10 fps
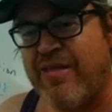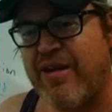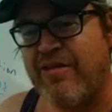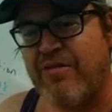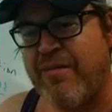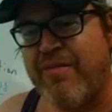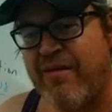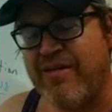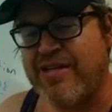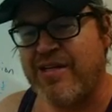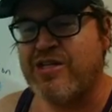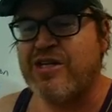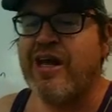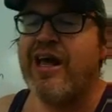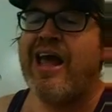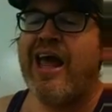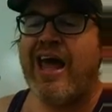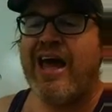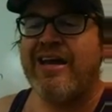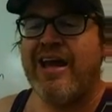the right parentage?
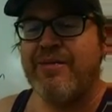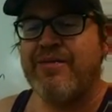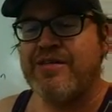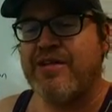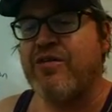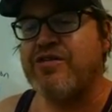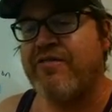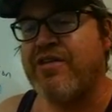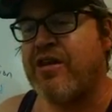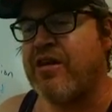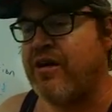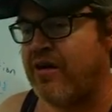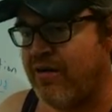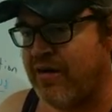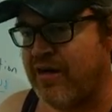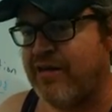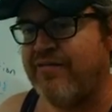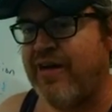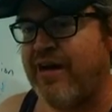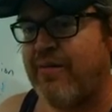And Oedipus goes off to the oracle to
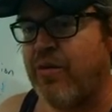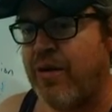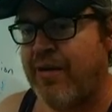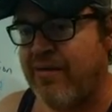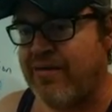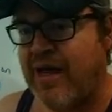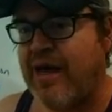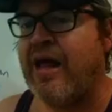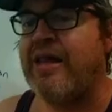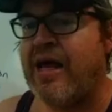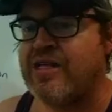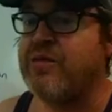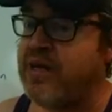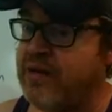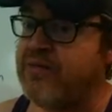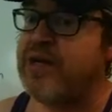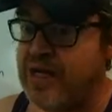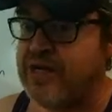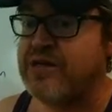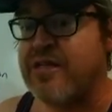find out more about that, and that's when he
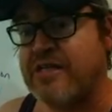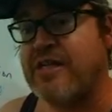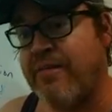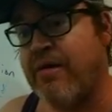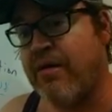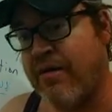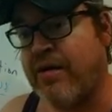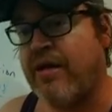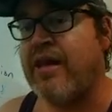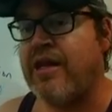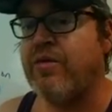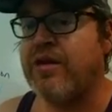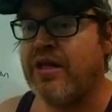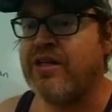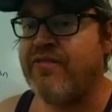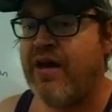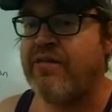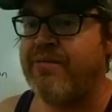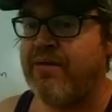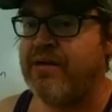hears the same oracle that he will kill his
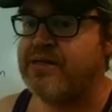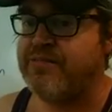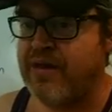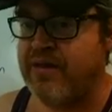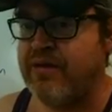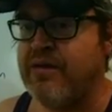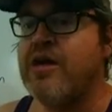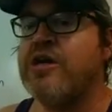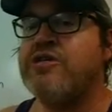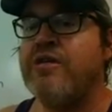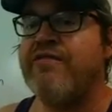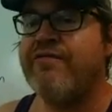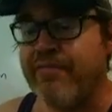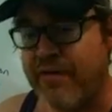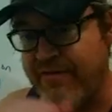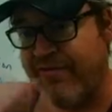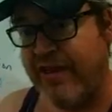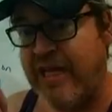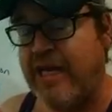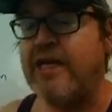father and marry his mother. So he
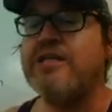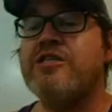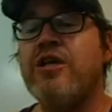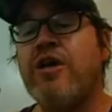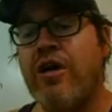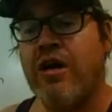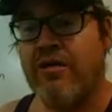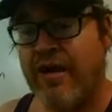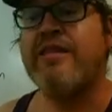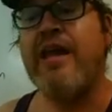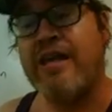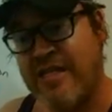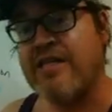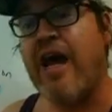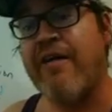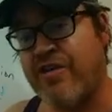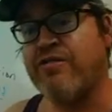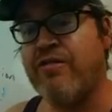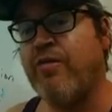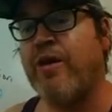flees Corinth. That's his effort
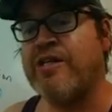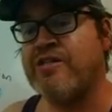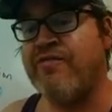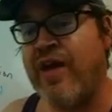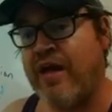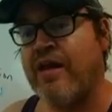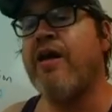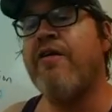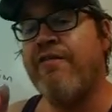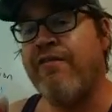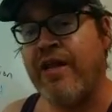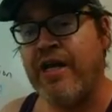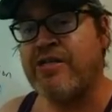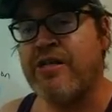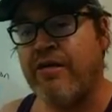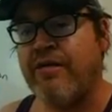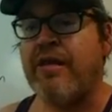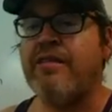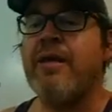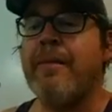to avoid his fate. Flees
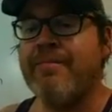Corinth,